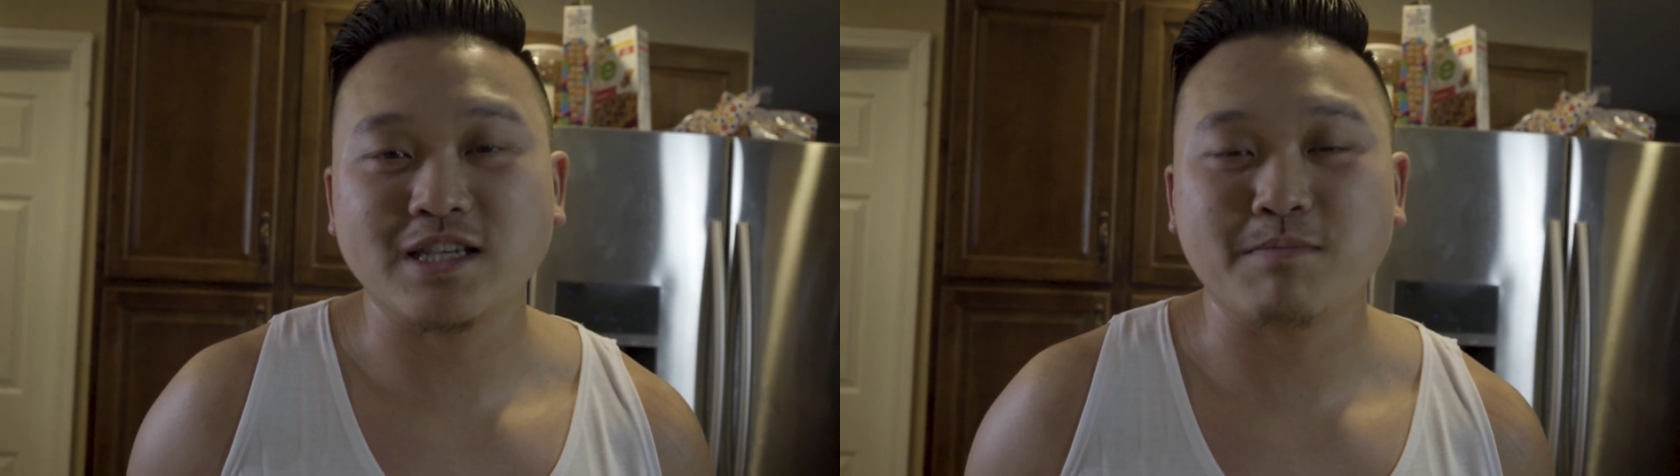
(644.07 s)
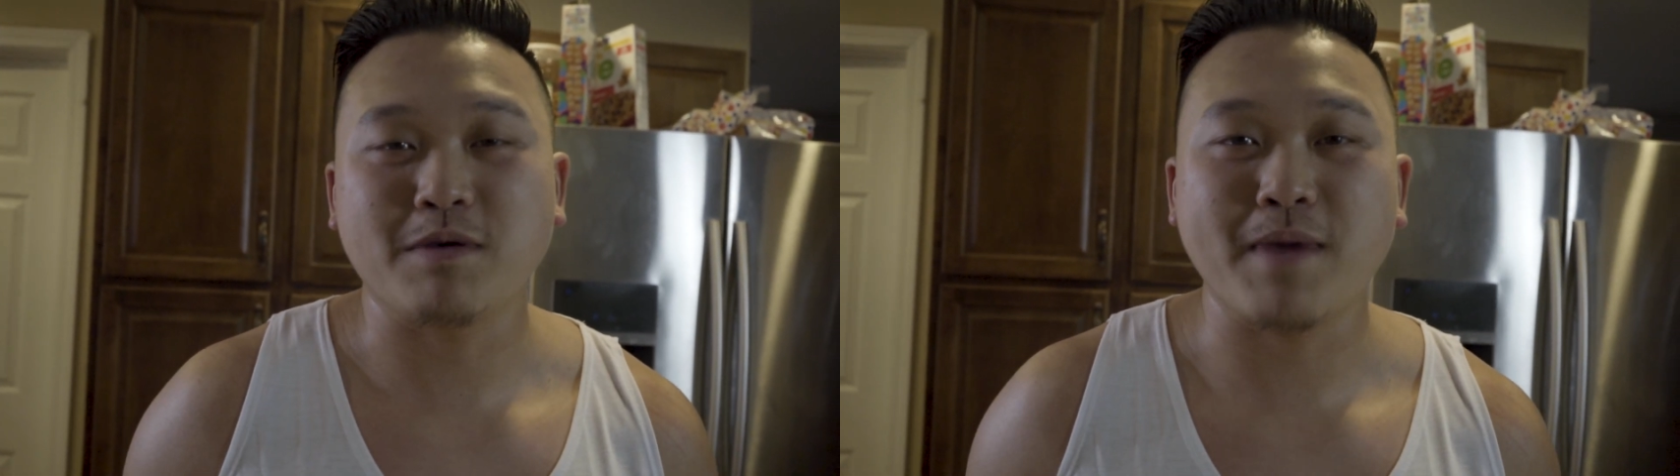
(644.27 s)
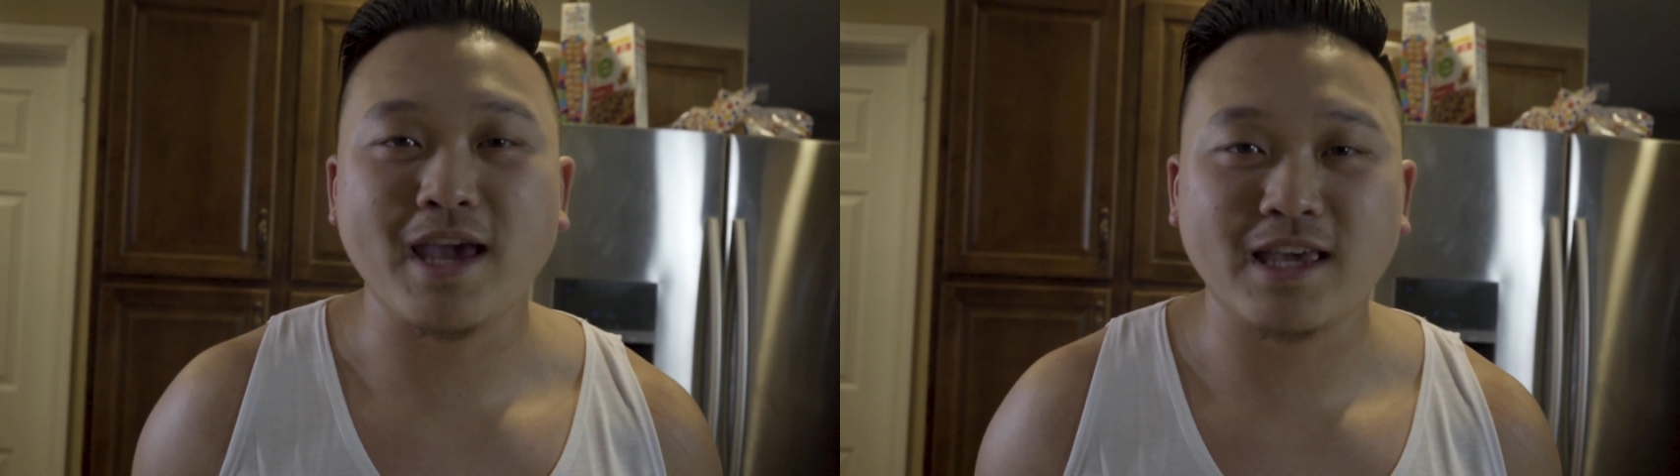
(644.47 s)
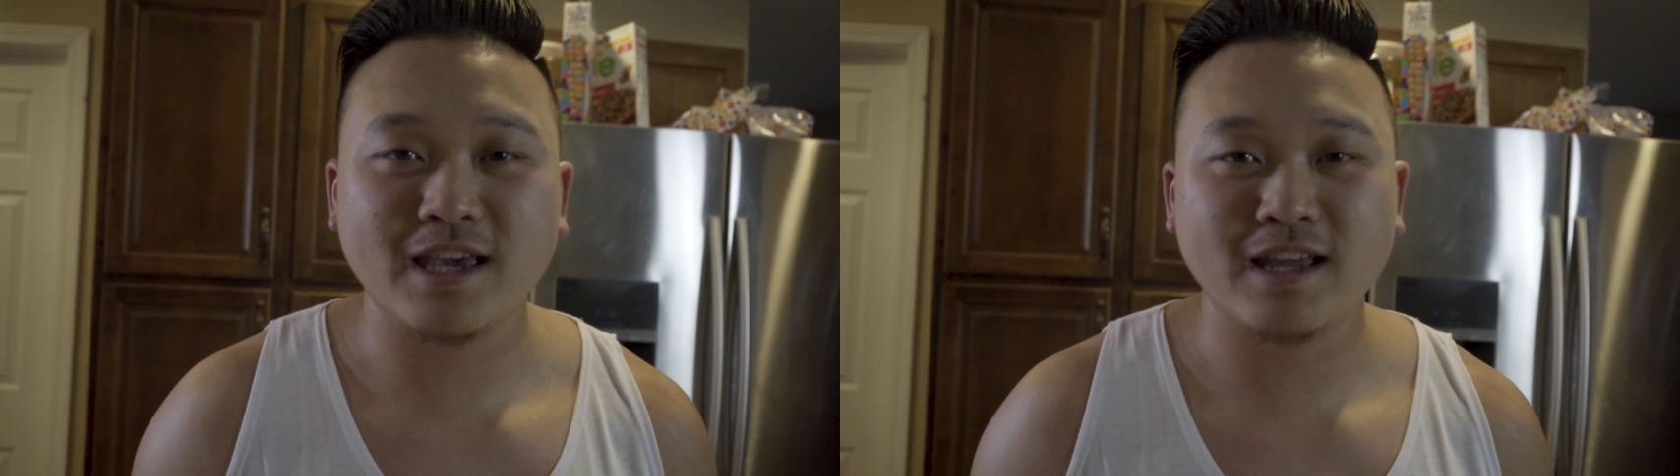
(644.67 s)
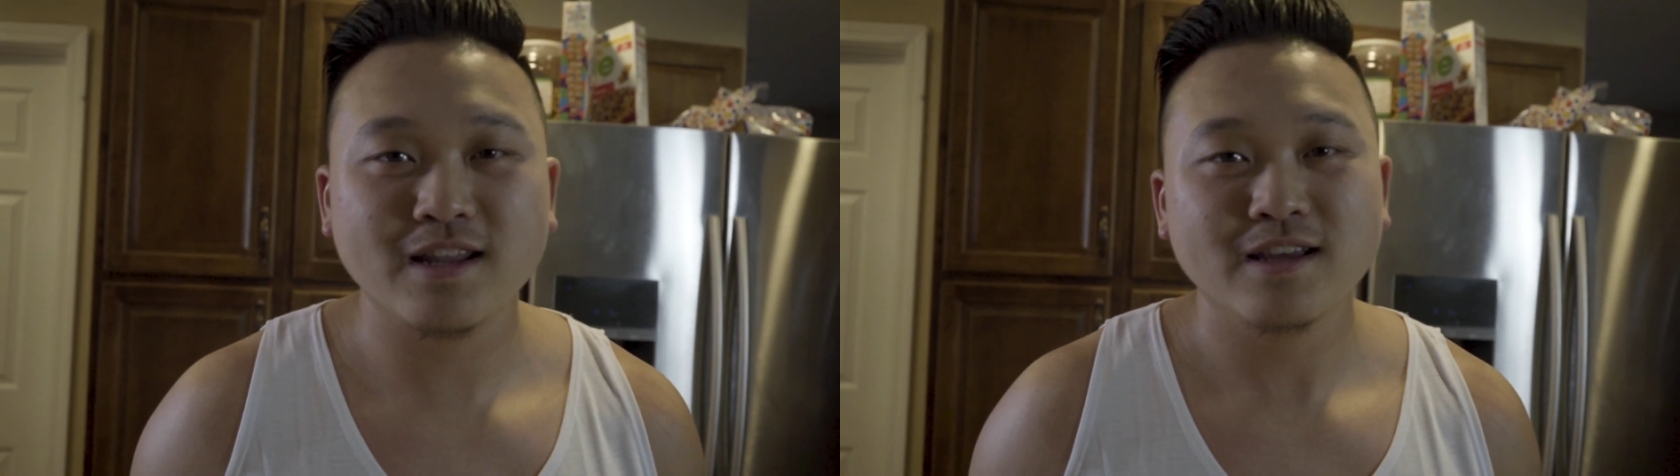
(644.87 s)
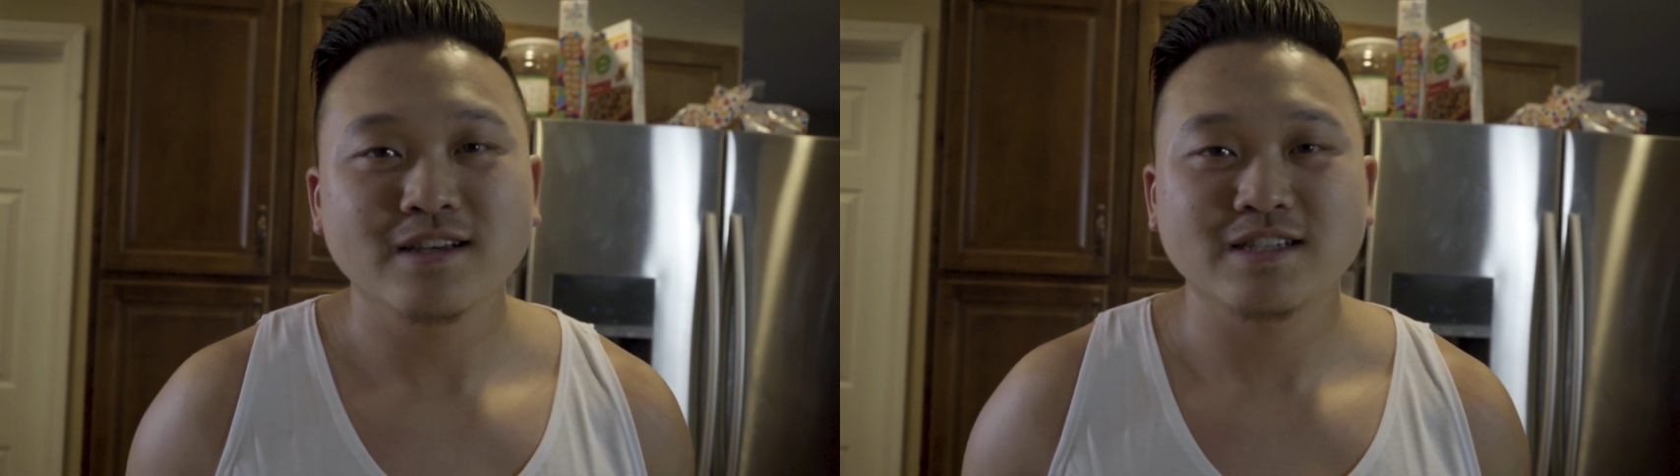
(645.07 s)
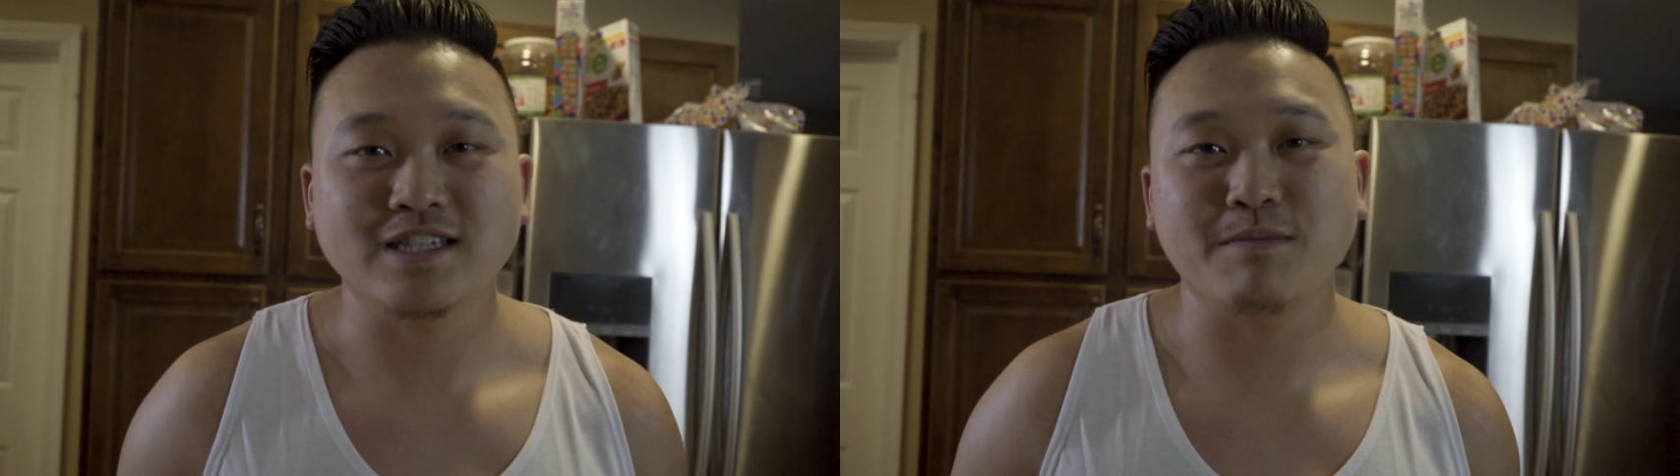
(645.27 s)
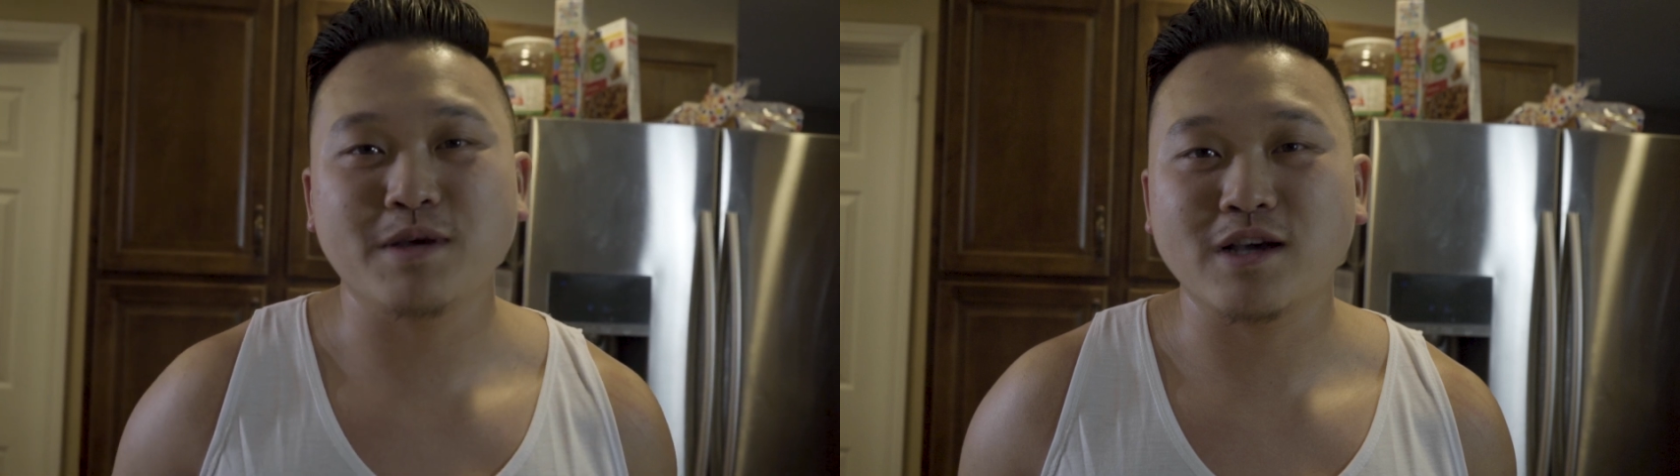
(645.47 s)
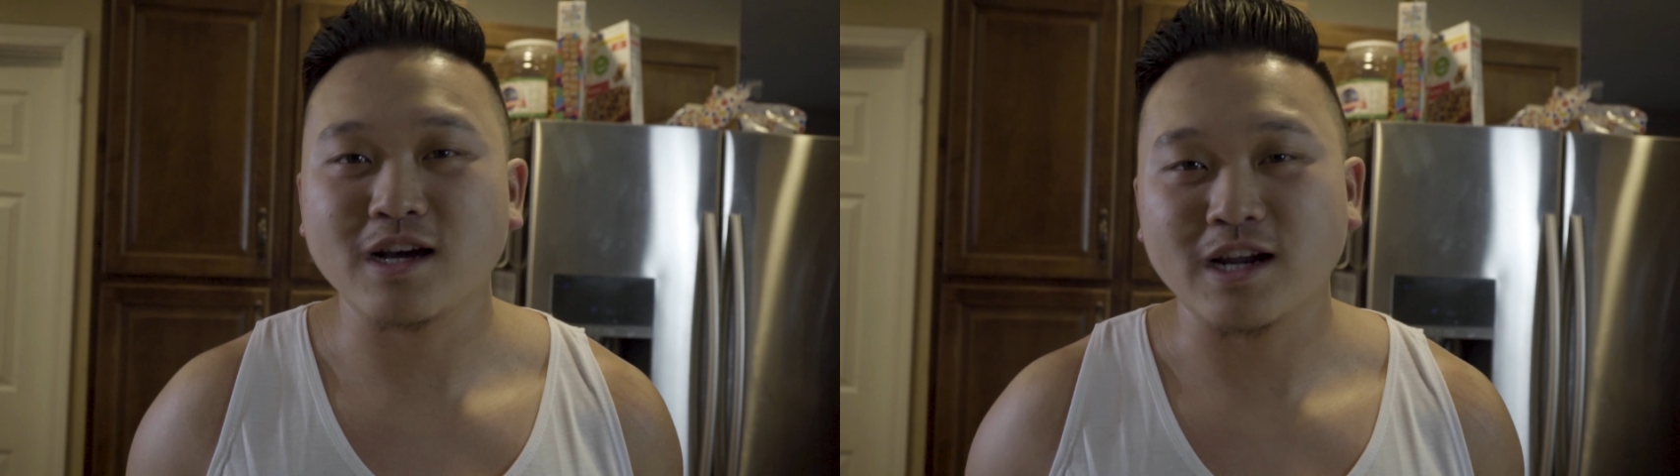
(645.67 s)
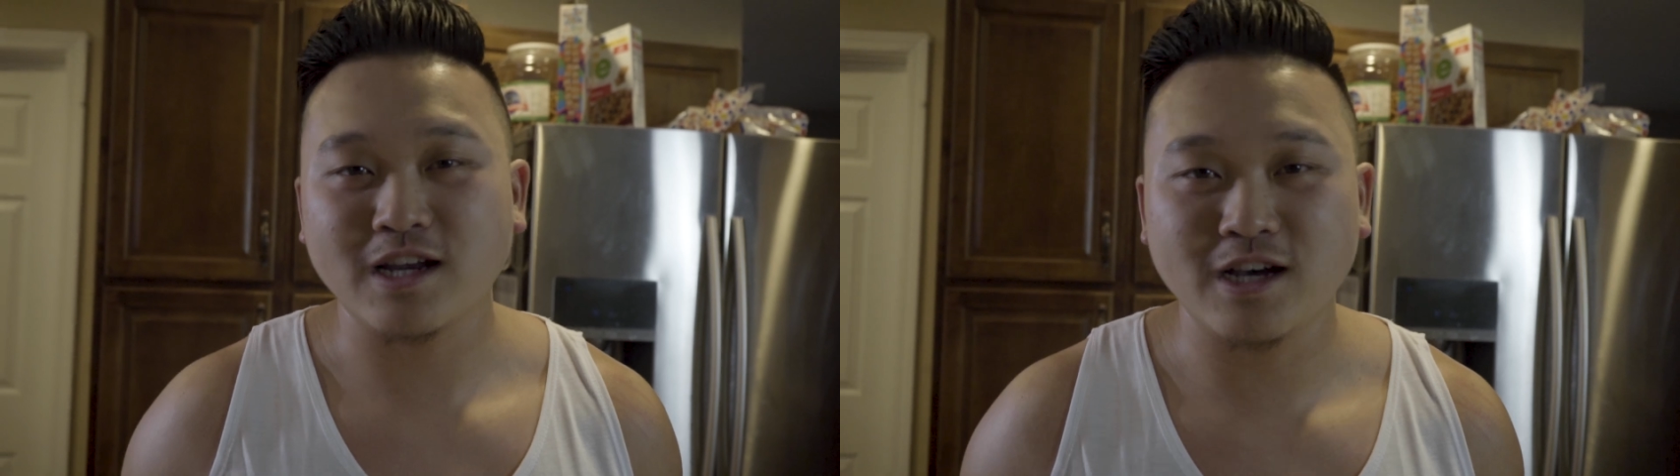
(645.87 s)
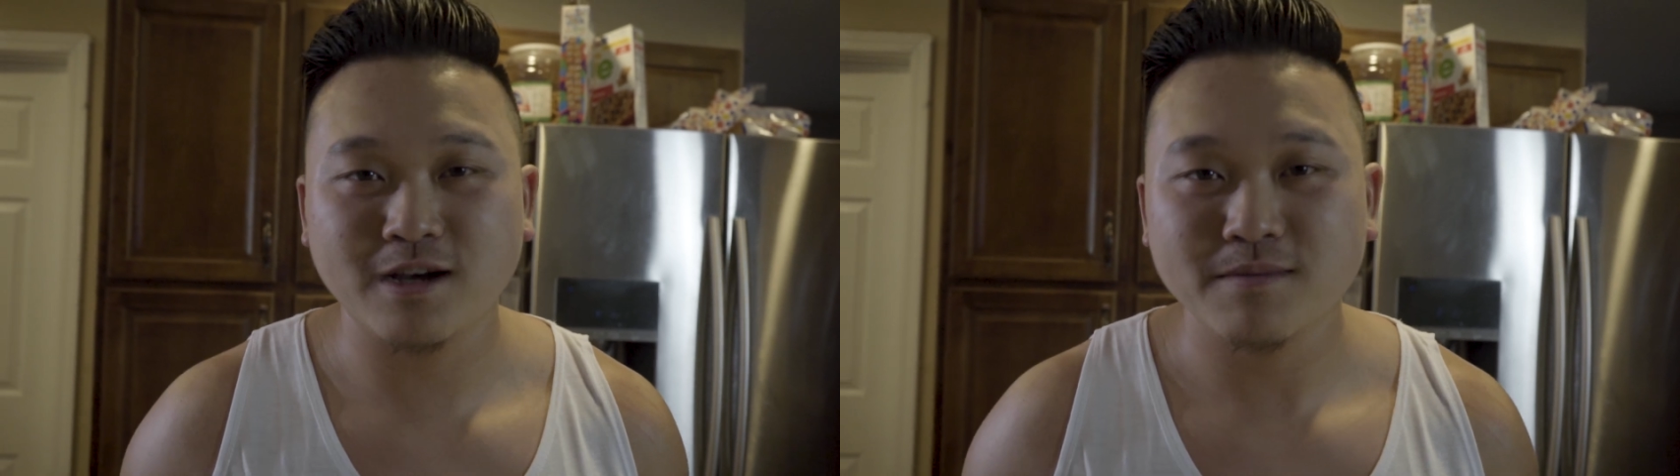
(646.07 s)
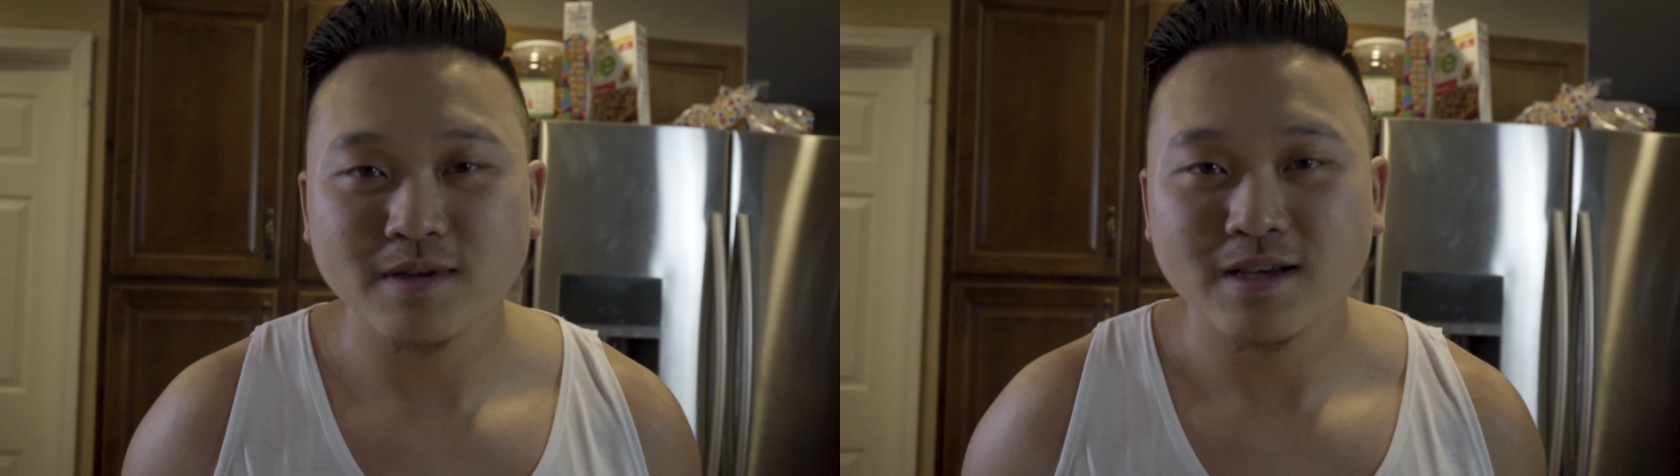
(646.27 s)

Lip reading: to see me making, see me cooking up,